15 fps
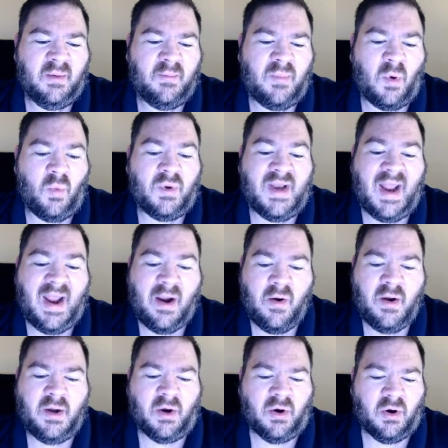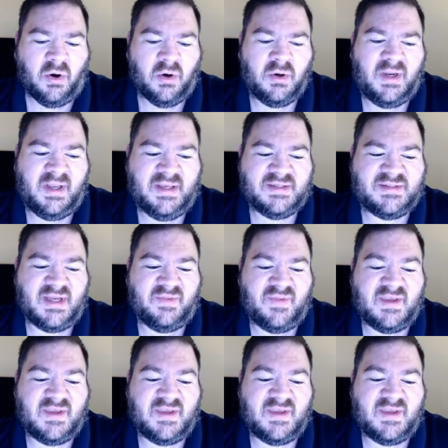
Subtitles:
But when Herod heard, he said,